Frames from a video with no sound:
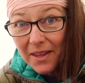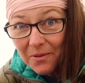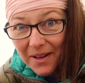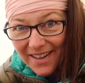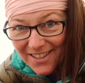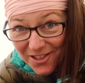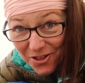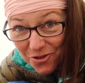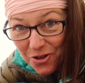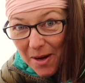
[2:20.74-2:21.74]
by the way is the
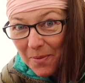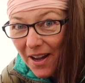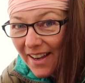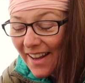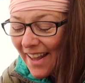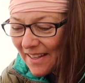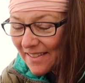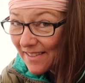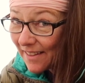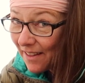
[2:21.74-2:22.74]
new tripod
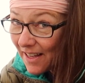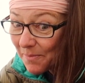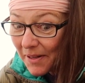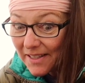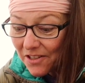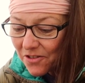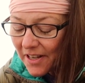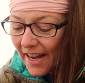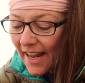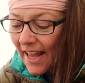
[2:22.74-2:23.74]
since I lost mine
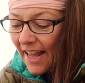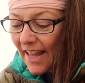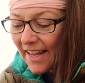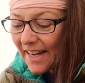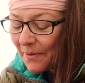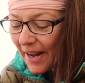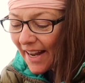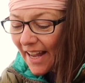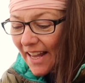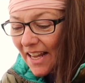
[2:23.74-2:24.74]
yesterday.
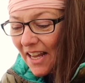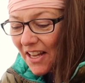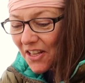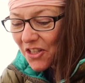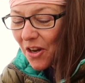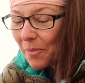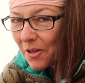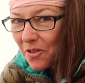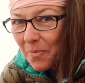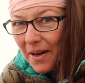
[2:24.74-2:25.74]
Anyway, so I'm
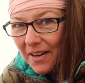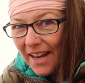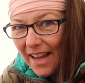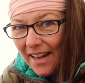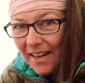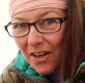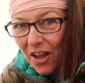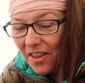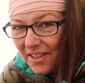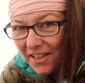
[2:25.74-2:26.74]
looking at the bear can and
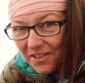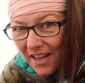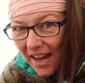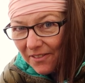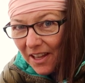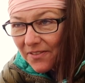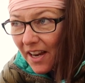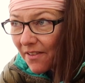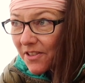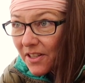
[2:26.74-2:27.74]
all the dinners I have left,
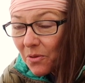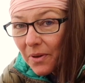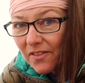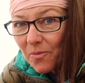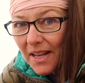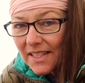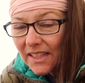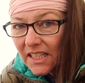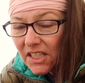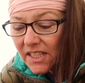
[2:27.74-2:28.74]
every single one of them has
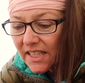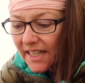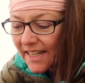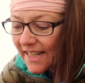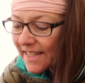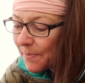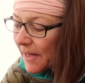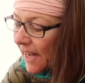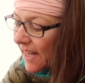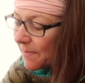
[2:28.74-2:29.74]
lentils in it. It's
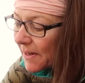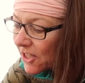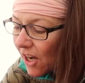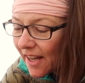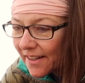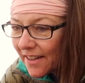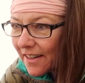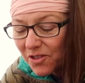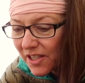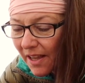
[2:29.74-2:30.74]
because my
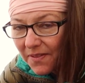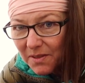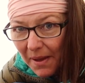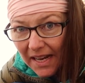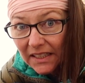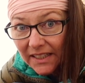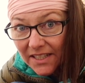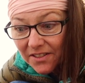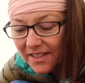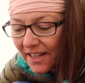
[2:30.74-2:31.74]
daughter, she left this bag of
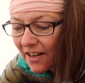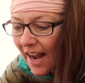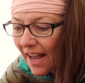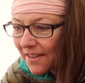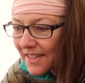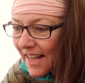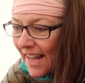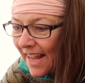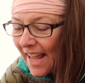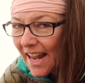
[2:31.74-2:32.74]
lentils at our house.
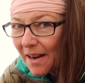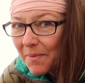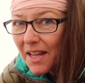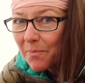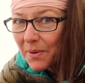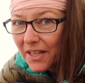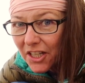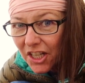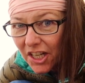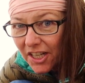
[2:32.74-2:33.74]
And I'm not a big
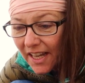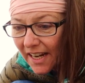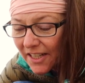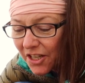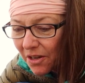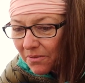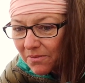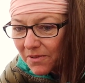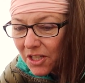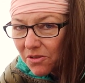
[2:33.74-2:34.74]
cook and I don't
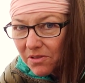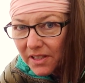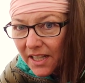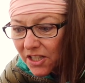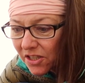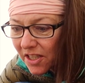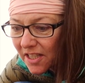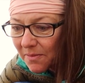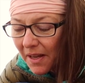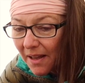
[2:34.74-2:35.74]
use
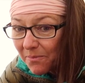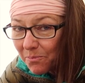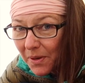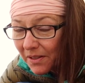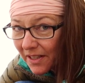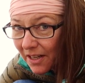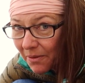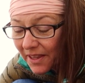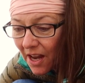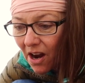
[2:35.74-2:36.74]
lentils. I barely know
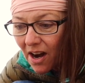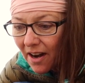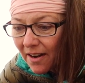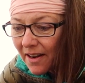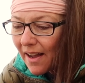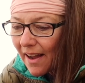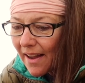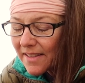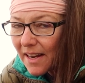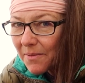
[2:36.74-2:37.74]
what they are.
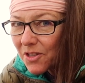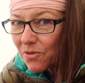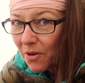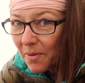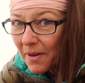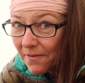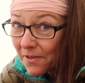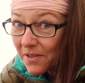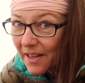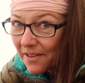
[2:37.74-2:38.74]
As I was throwing my
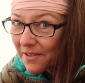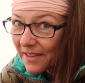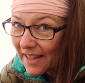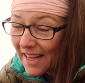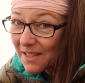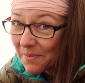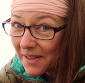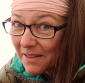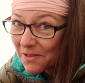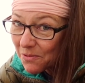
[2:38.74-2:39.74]
food together at the last
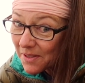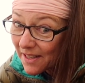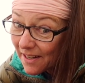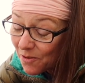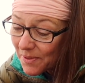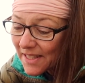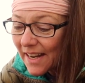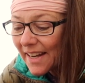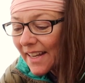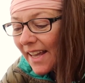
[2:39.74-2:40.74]
minute, which was kind of a
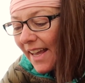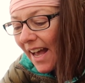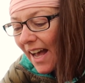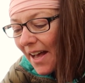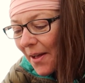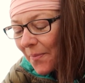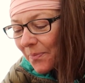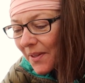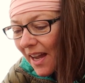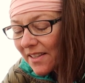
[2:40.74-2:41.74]
mistake,
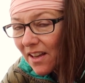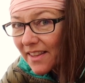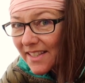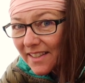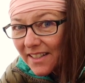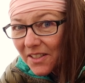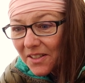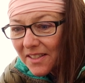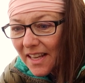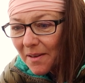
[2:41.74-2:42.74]
I saw these
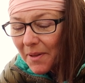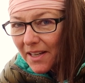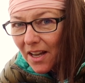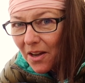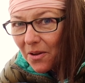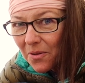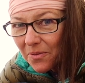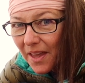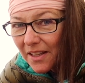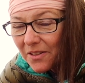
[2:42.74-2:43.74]
lentils and I'm like, oh,
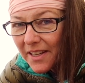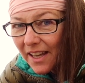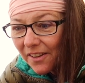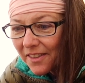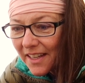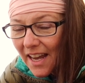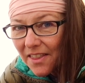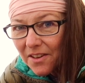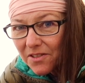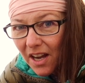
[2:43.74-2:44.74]
they look healthy
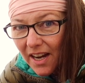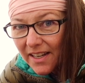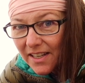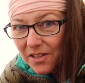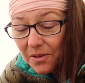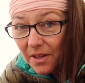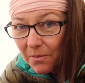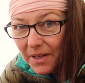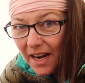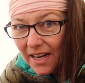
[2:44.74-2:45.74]
and they're tiny so they'll
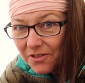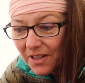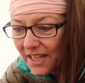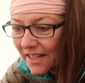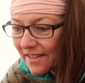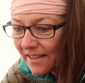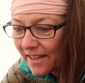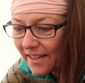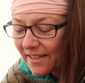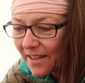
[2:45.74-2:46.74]
rehydrate
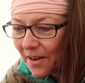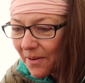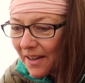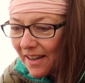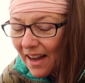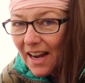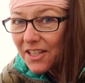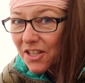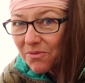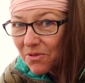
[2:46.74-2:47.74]
easily. So I
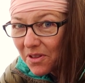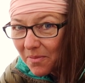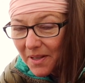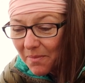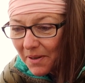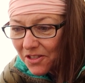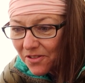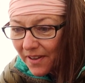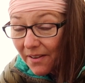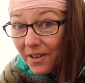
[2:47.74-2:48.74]
just threw them in a bunch
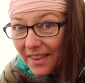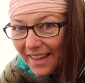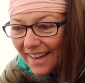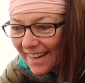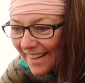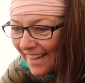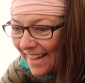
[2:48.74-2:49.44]
of everything.